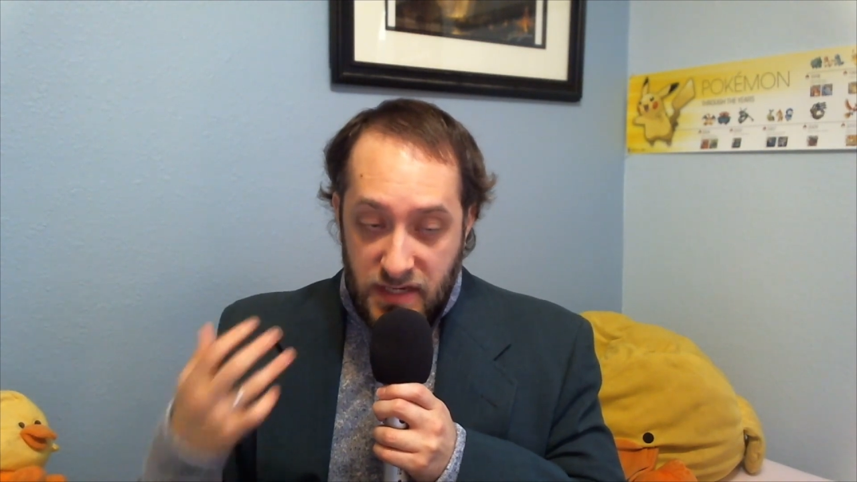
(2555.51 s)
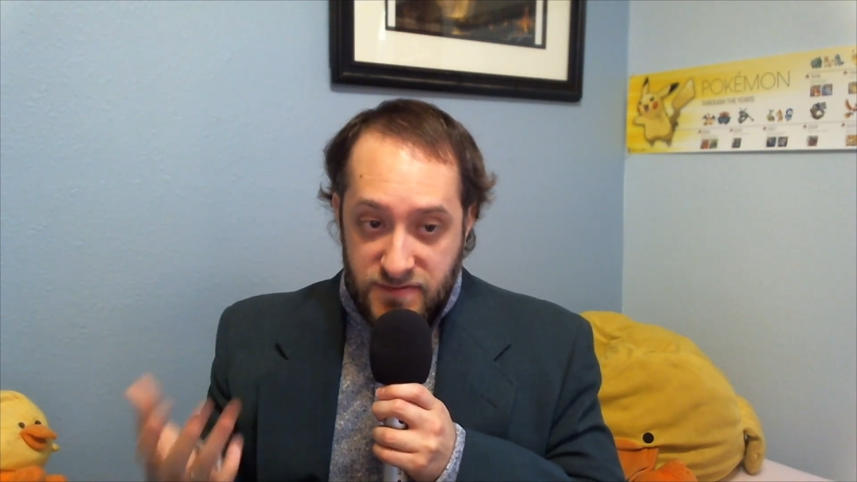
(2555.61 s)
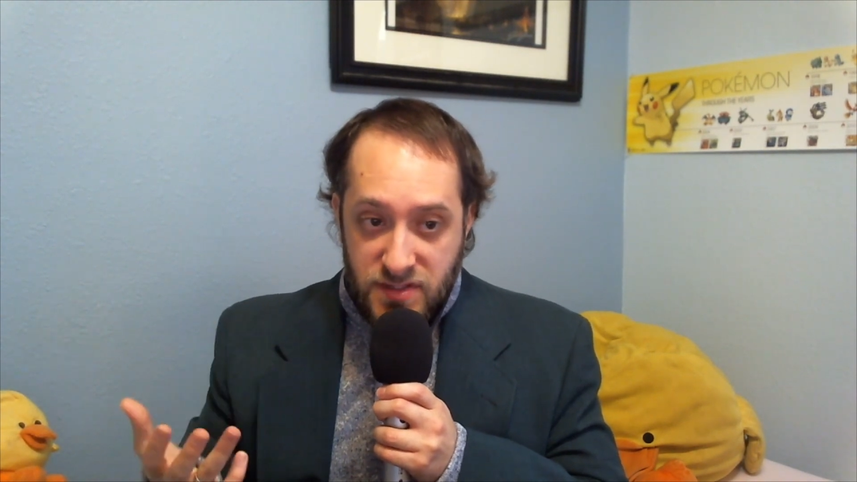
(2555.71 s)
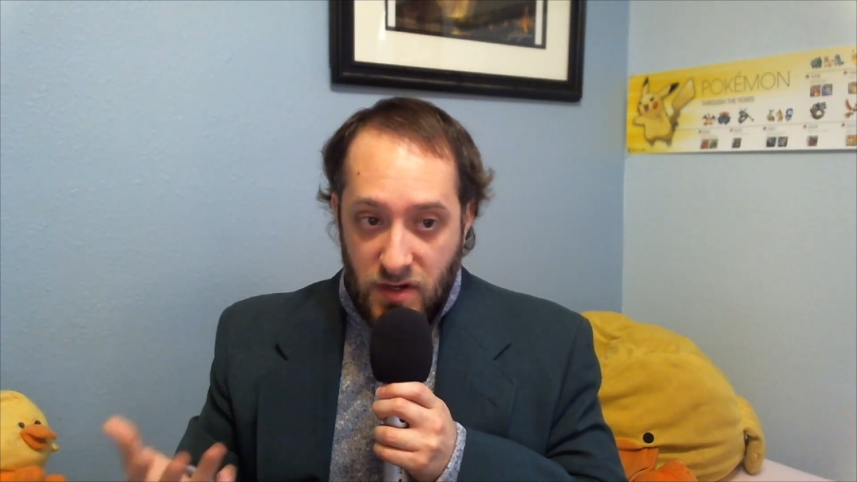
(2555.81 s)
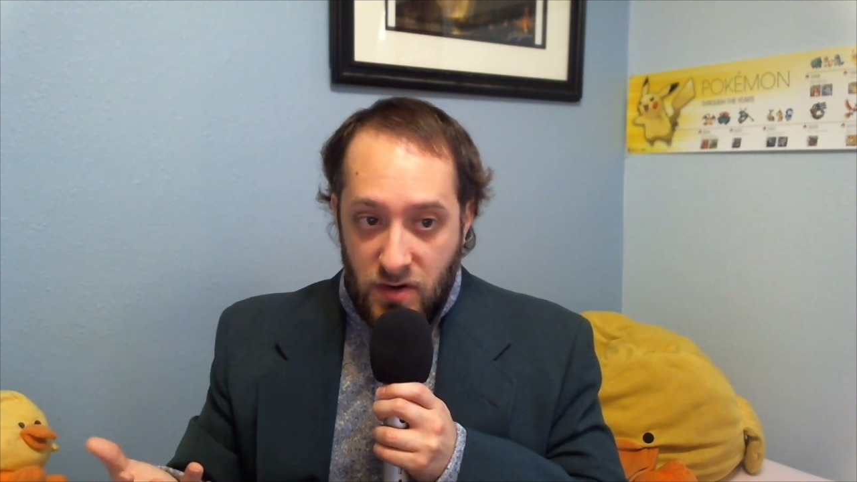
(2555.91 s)
If
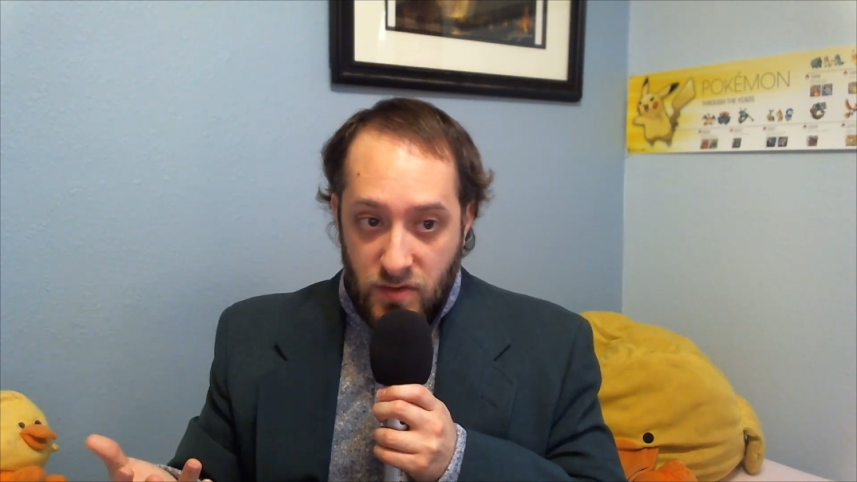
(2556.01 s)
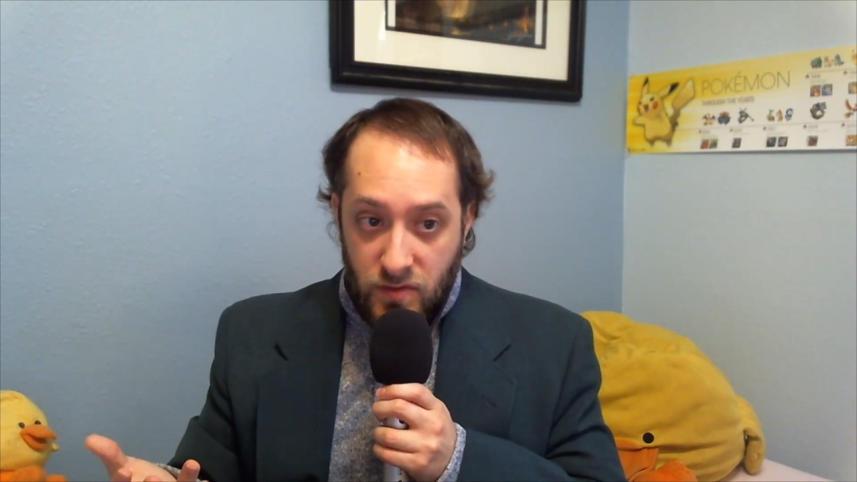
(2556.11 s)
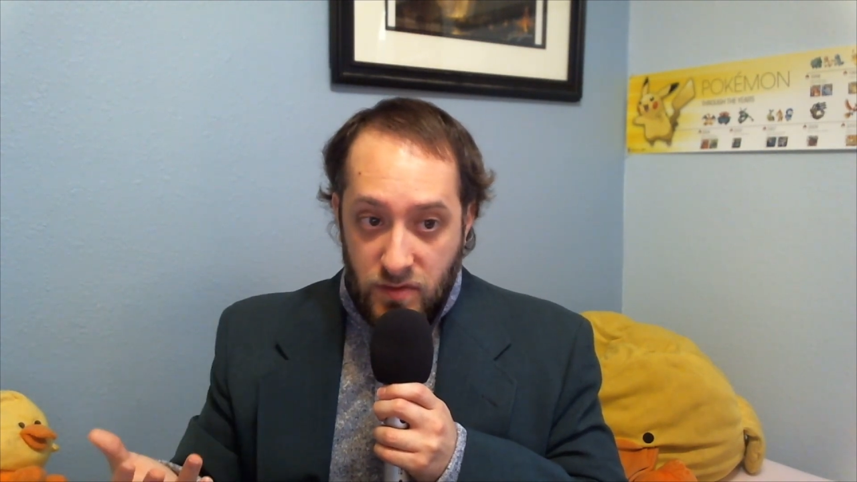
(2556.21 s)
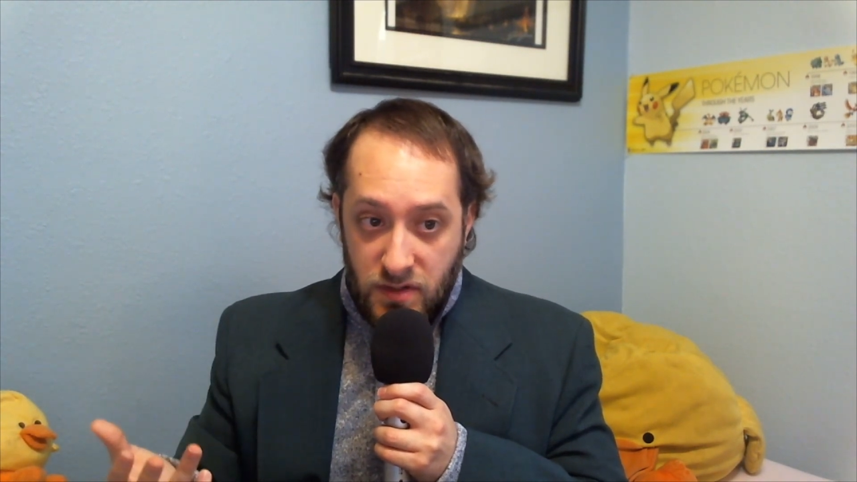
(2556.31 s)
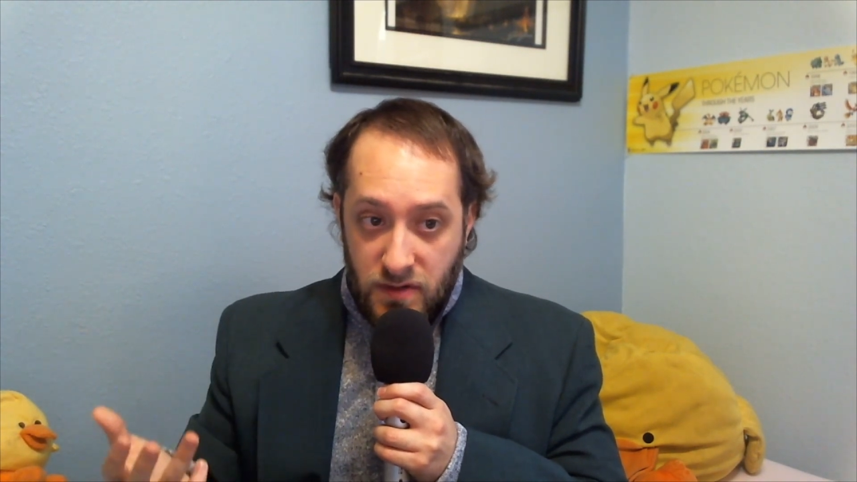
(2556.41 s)

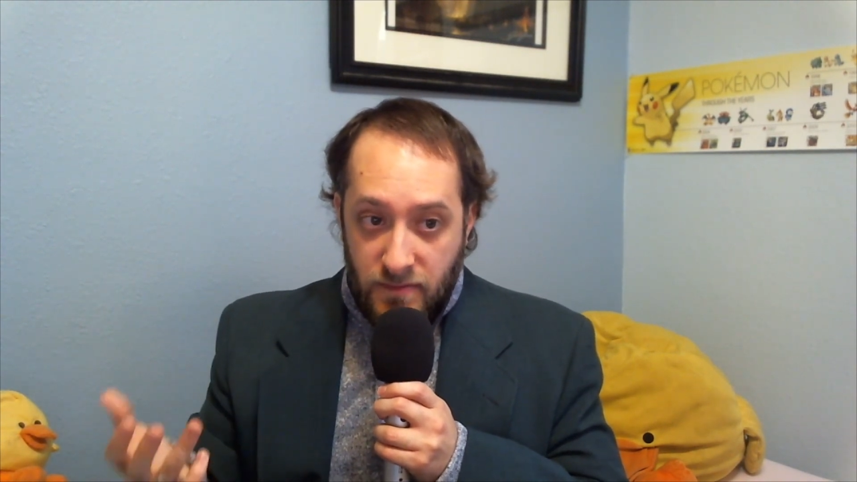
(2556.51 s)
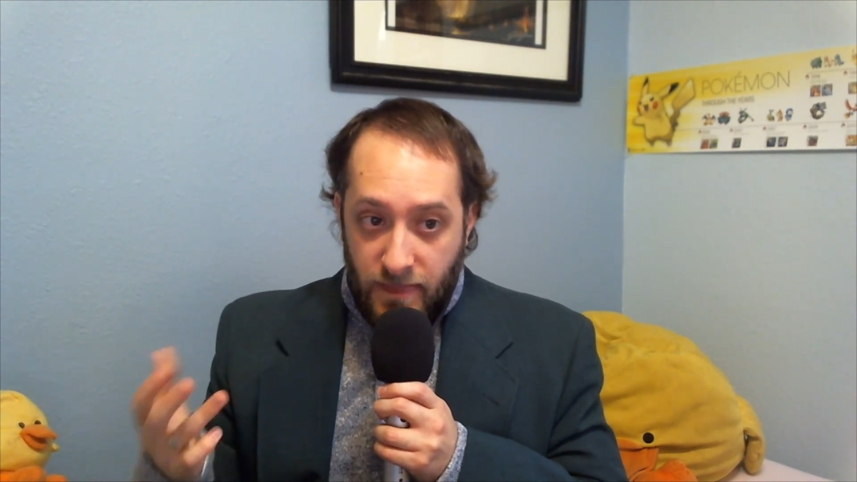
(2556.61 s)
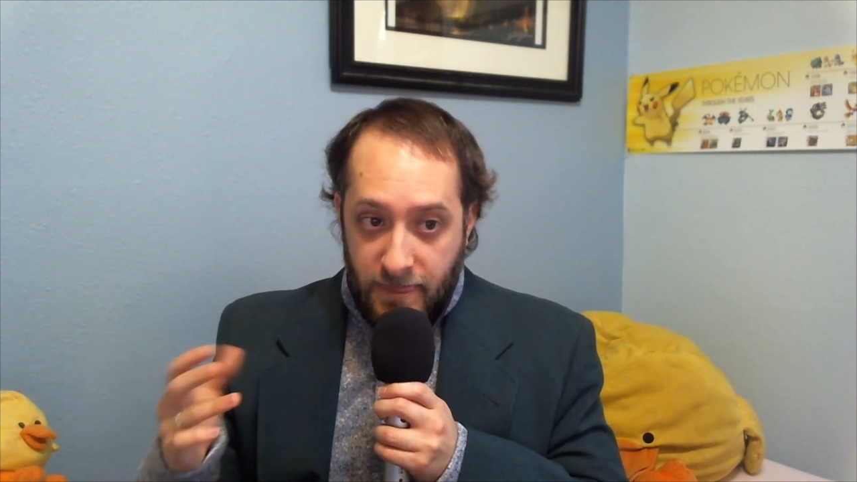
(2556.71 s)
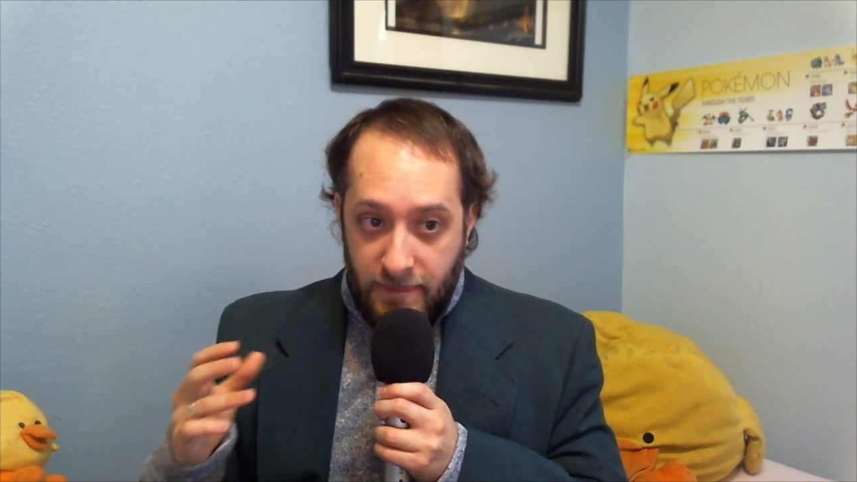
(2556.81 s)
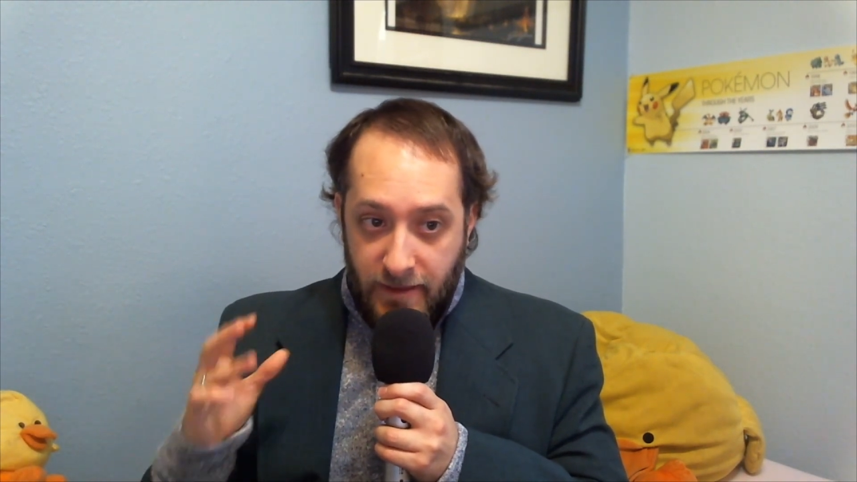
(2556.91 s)
so,
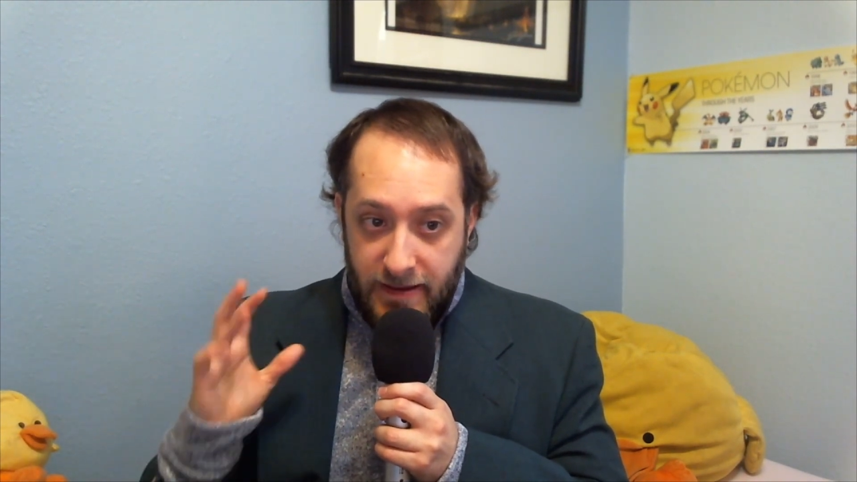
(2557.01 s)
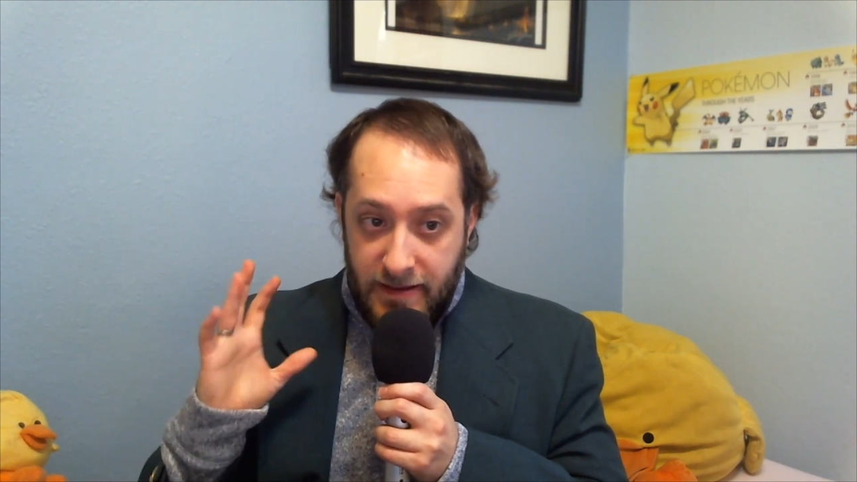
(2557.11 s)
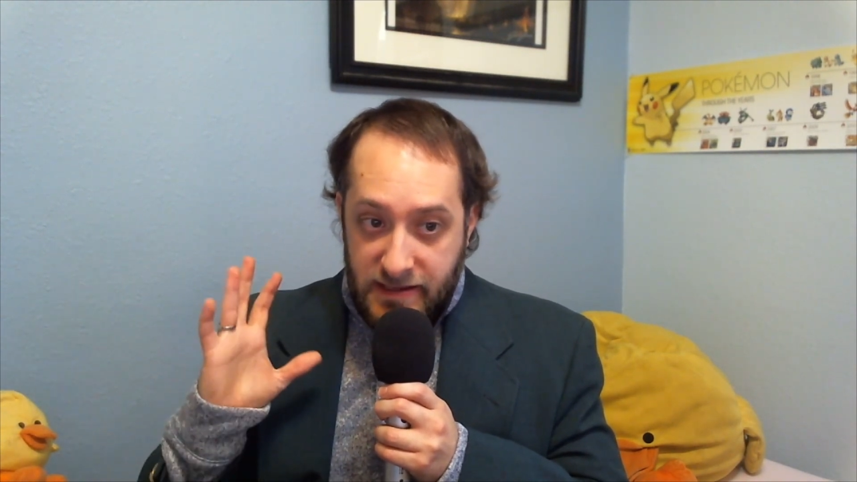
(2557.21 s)
like,